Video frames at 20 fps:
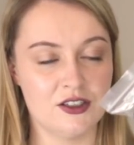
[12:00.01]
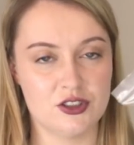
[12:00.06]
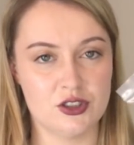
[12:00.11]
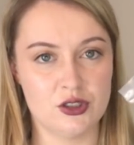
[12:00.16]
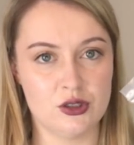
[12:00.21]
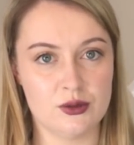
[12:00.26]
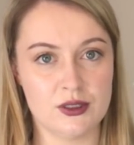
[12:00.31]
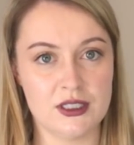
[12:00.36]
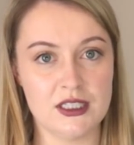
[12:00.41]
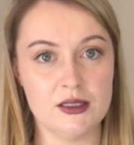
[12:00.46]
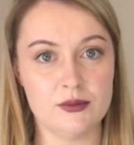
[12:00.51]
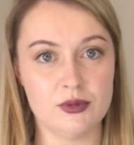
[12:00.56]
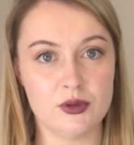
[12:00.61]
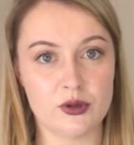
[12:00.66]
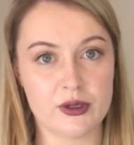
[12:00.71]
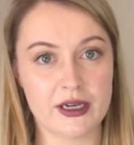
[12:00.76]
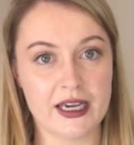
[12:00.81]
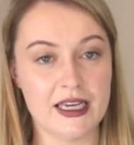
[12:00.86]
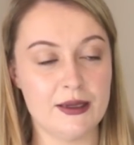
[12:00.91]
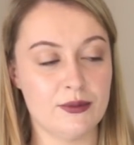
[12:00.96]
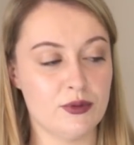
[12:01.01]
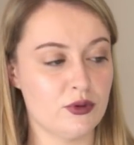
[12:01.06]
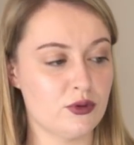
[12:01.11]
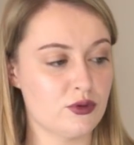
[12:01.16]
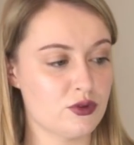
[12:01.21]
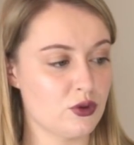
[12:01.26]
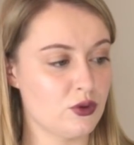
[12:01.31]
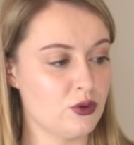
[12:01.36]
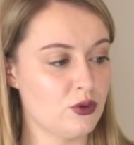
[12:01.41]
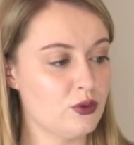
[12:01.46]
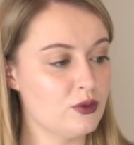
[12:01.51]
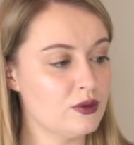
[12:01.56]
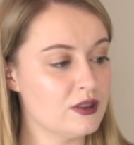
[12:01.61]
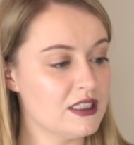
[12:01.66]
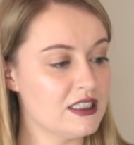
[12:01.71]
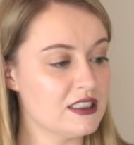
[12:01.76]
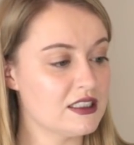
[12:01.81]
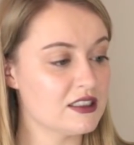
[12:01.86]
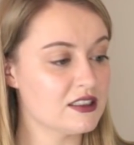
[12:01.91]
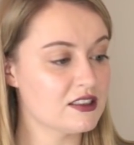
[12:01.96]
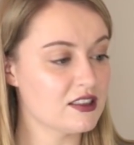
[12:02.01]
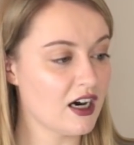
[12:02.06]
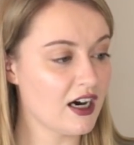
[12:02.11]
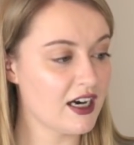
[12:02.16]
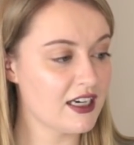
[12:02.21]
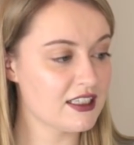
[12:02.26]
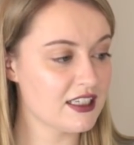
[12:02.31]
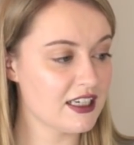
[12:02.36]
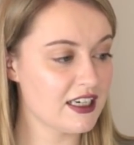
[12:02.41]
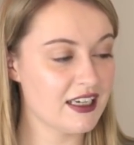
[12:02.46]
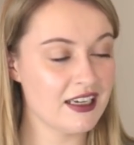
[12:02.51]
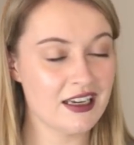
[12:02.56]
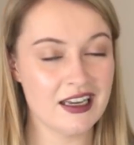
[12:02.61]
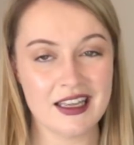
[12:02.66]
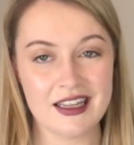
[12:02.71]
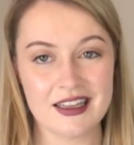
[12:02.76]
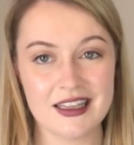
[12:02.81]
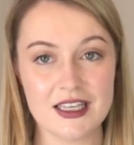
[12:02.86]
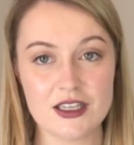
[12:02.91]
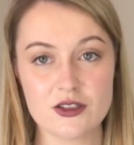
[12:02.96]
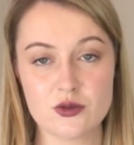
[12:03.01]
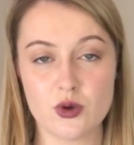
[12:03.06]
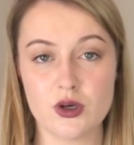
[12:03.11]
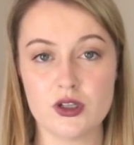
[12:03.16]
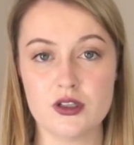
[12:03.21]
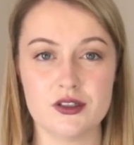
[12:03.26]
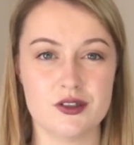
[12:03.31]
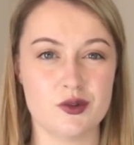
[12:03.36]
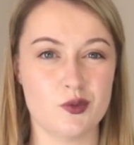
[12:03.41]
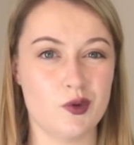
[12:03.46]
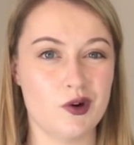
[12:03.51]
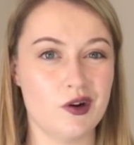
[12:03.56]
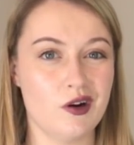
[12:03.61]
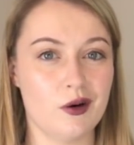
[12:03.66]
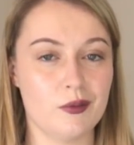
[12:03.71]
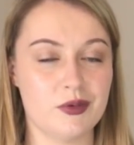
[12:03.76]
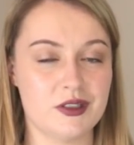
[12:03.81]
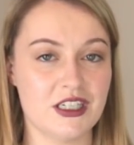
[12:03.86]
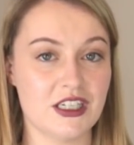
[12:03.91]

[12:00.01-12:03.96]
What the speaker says: to keep your cables all neat and tidy. These ones were not